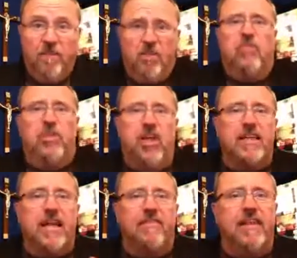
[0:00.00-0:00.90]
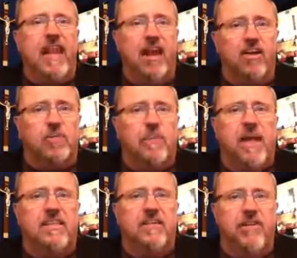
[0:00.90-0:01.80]
You shut down the
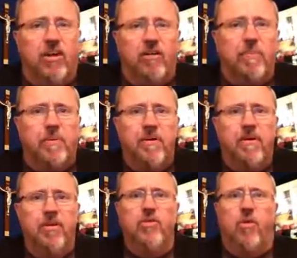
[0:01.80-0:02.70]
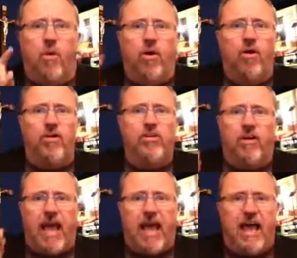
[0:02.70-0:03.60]
airspace of Europe. You ordered
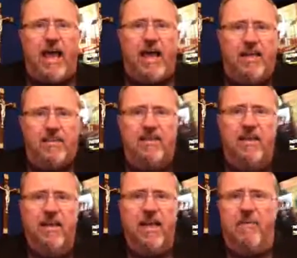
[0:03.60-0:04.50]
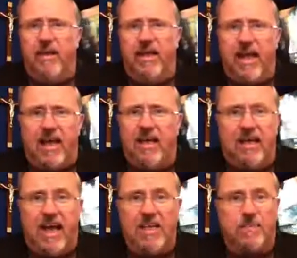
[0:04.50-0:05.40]
your allies, and when they got in
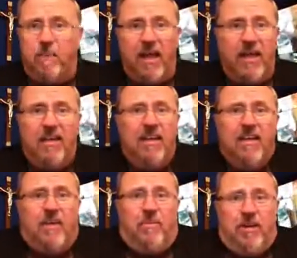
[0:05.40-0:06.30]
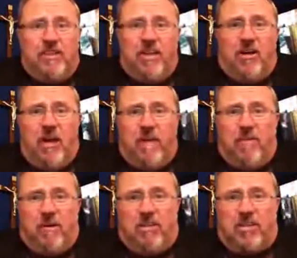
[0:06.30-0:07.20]
the guy's plane, there was no
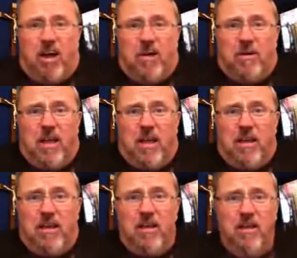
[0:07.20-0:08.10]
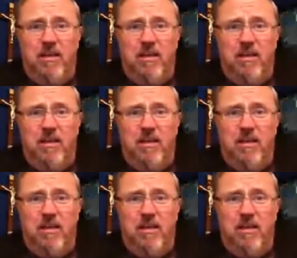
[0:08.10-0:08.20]
Edward Snowden.